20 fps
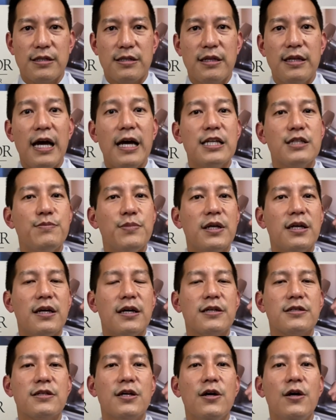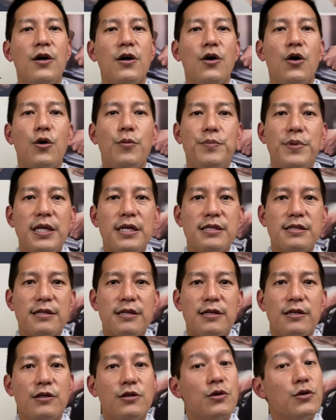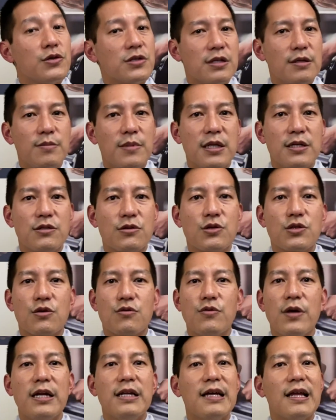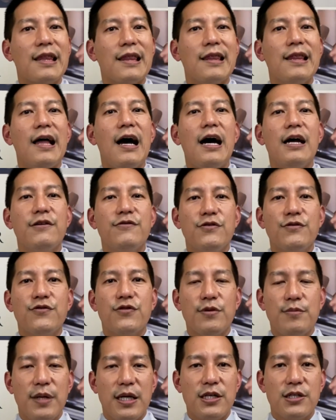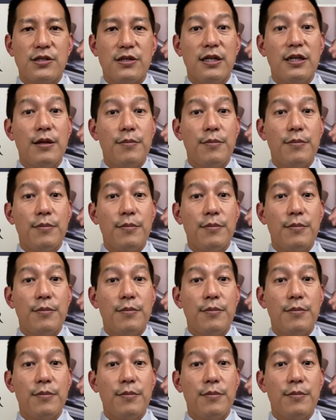And that is because obesity usually means there's already a lot of inflammation in the